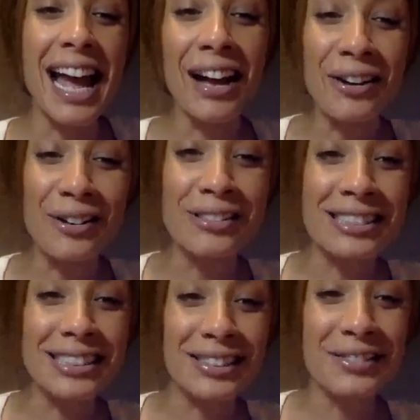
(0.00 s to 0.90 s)

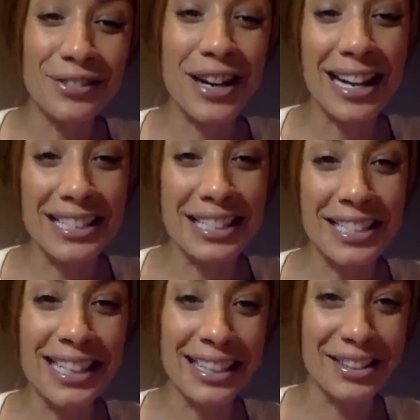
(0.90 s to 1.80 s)
out for us
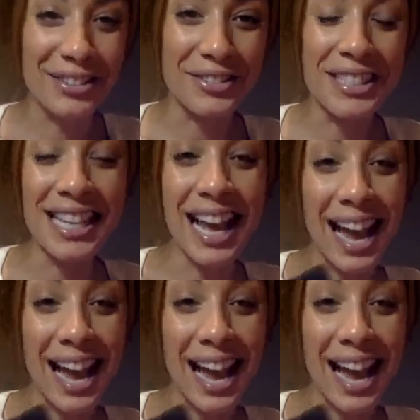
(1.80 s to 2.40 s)
to use.